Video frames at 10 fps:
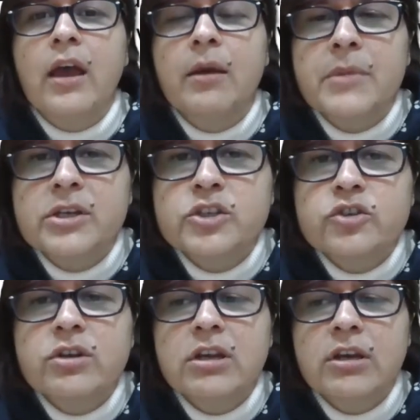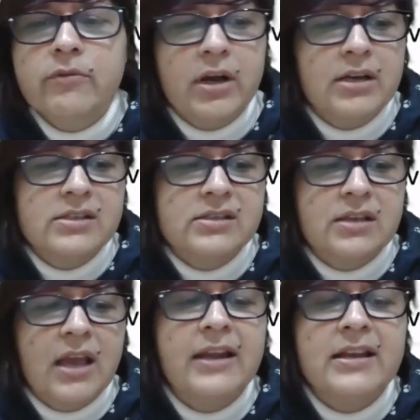M.N.
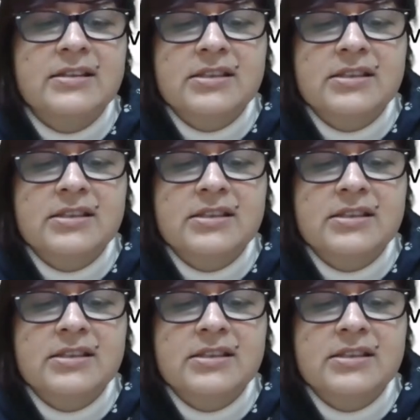Srinivas and